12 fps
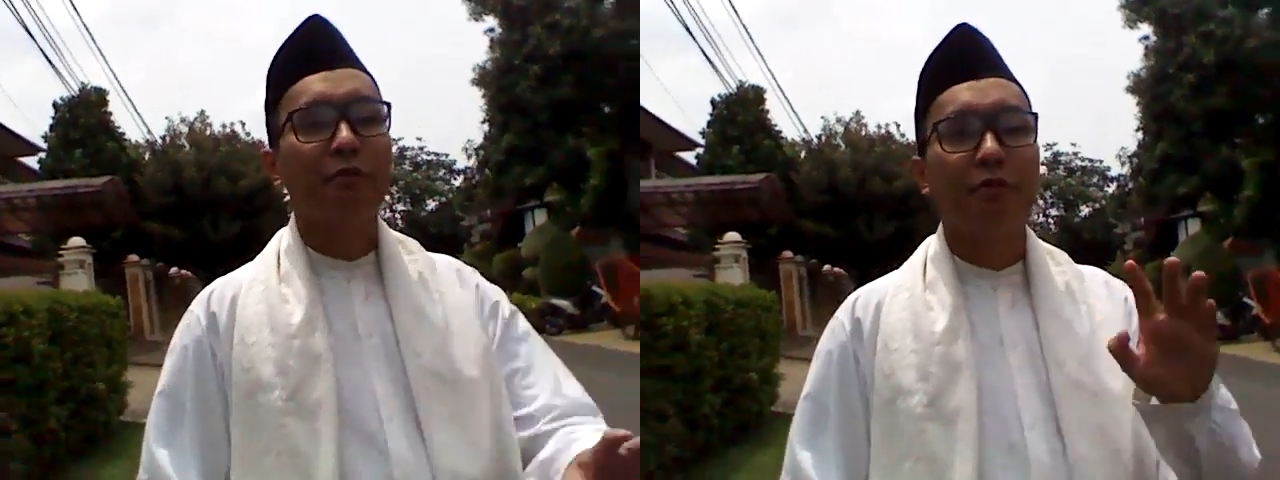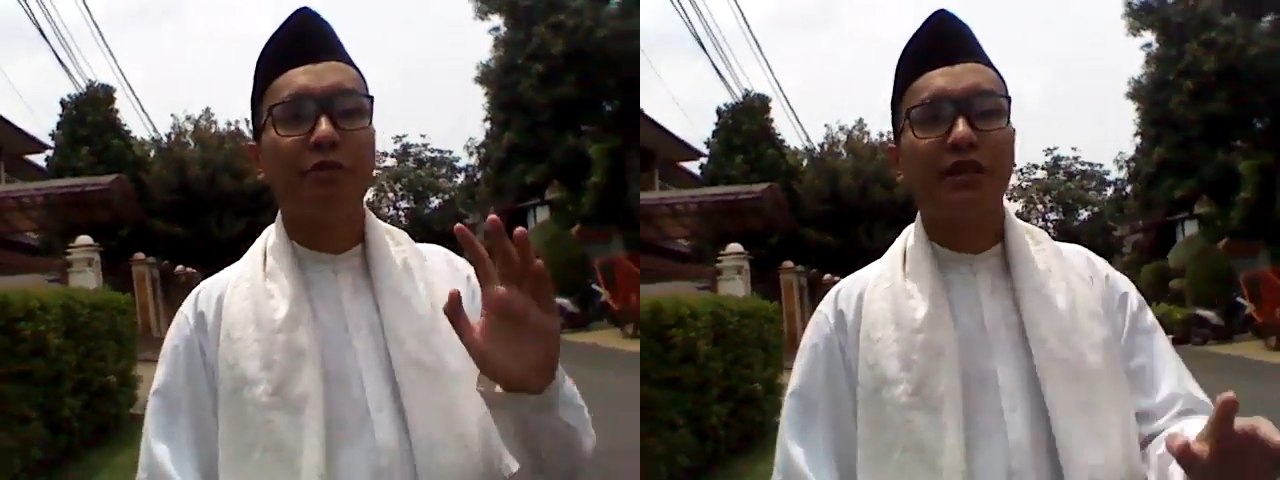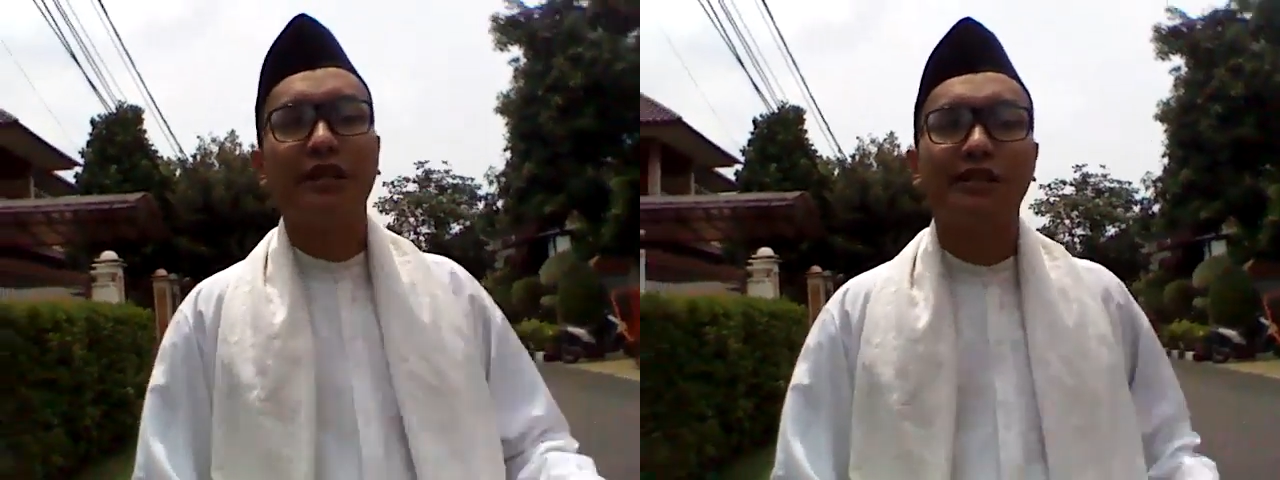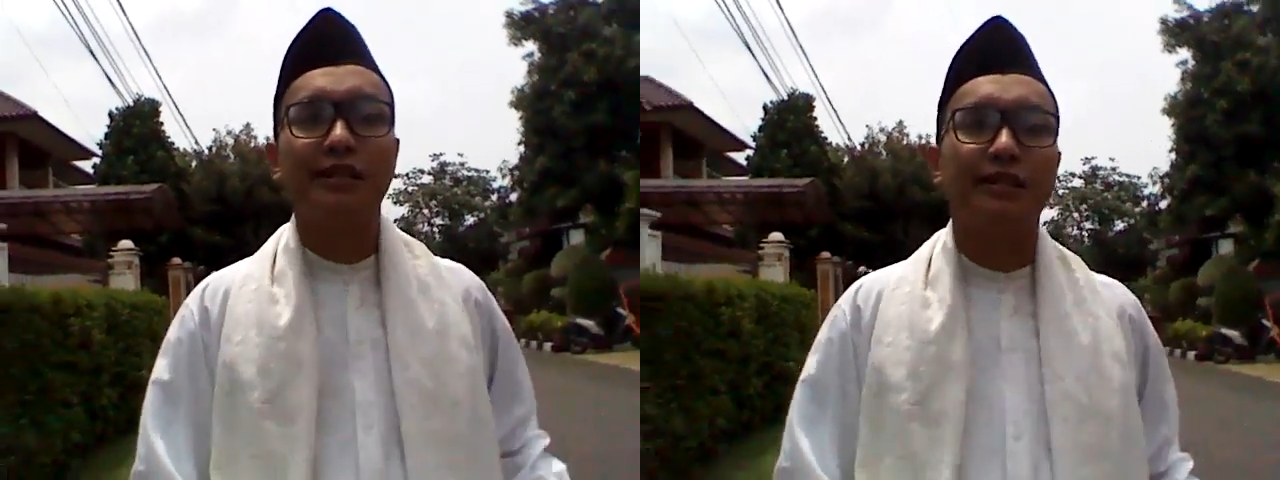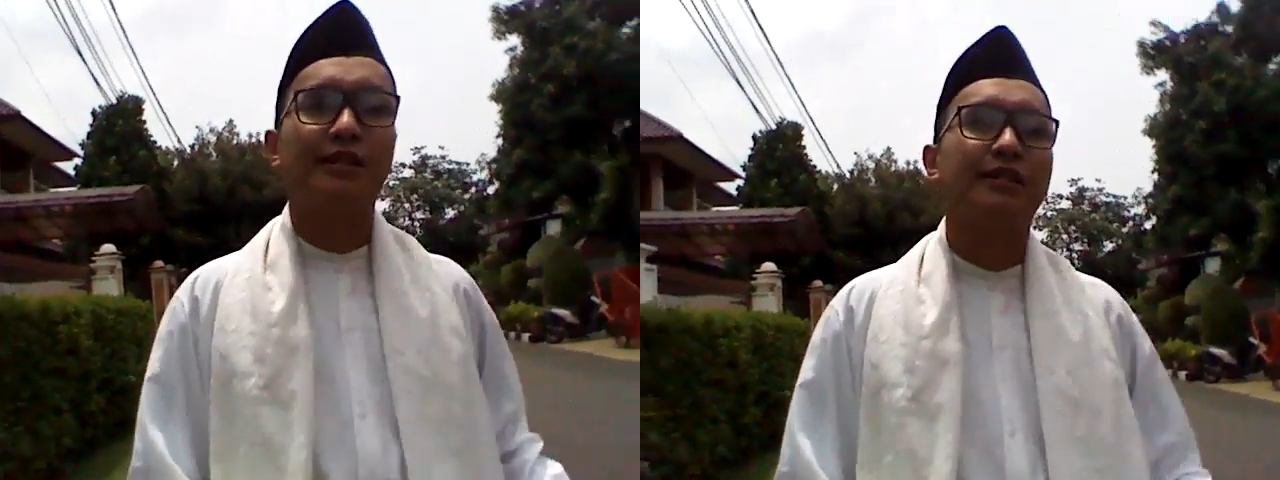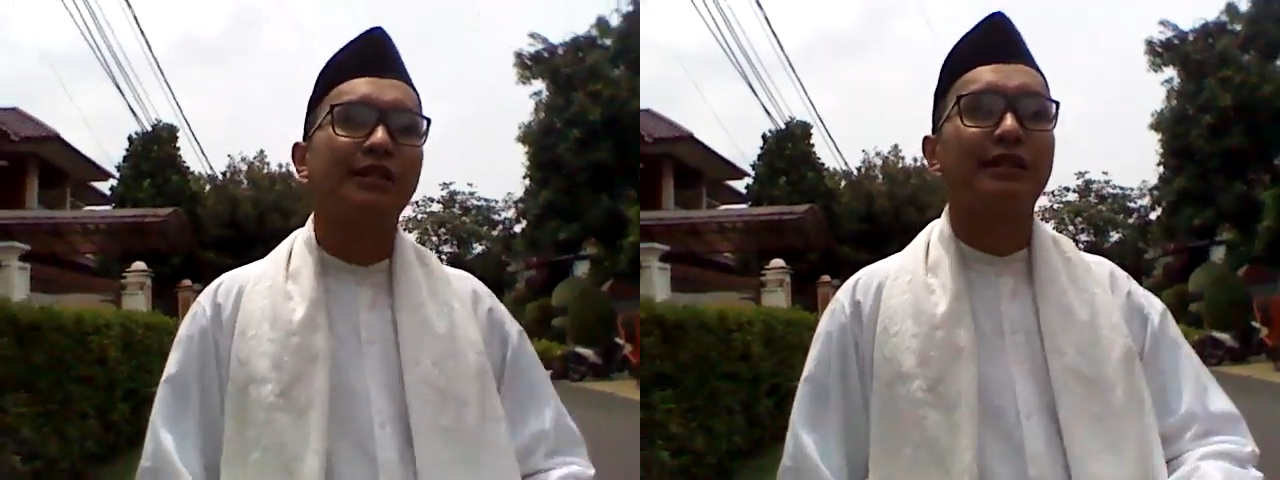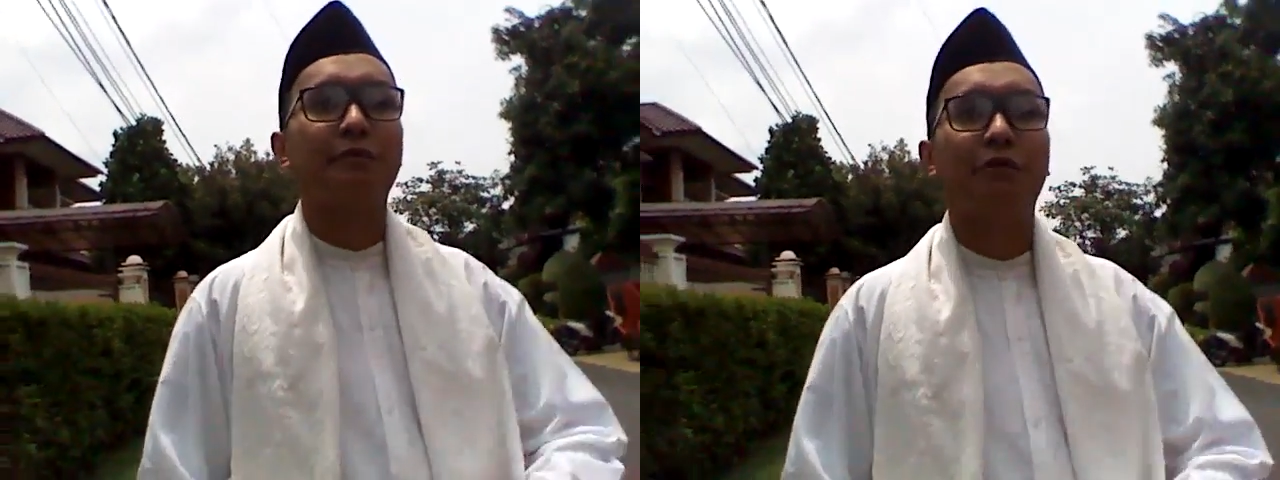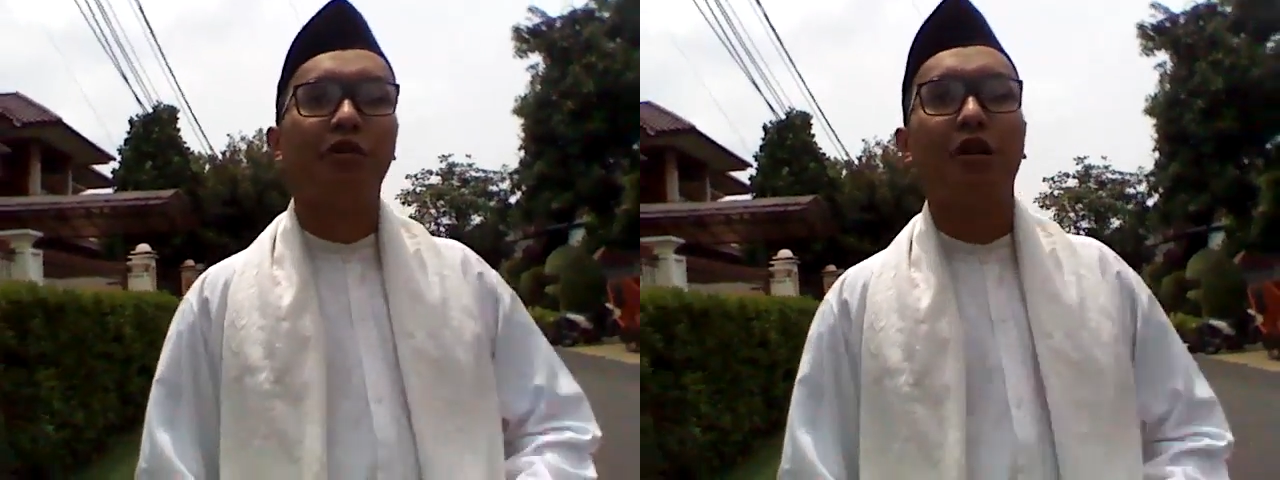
populations in Singapore